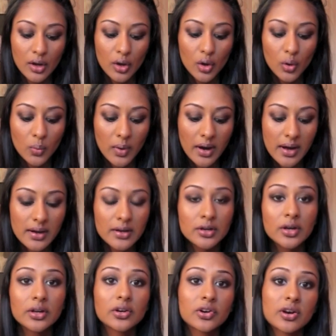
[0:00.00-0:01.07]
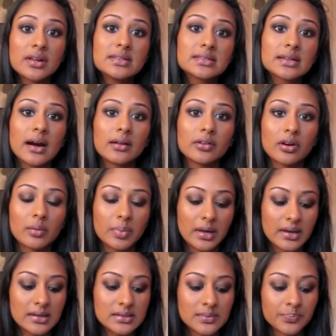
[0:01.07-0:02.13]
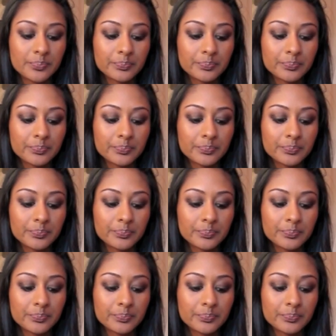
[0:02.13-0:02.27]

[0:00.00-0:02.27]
who want a good crease color because,